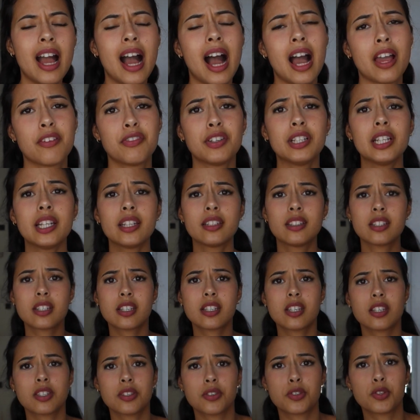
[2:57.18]
I feel like this
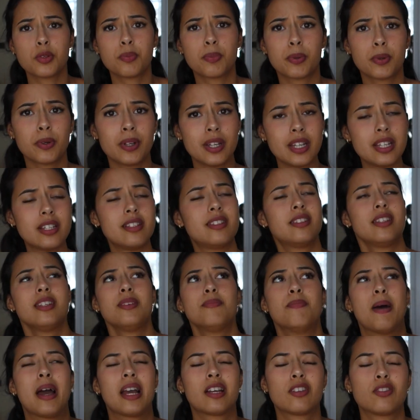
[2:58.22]
is a super easy
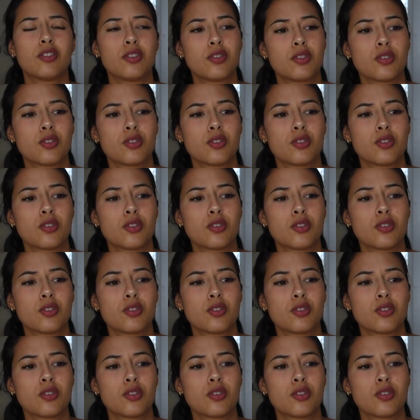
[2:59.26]
back to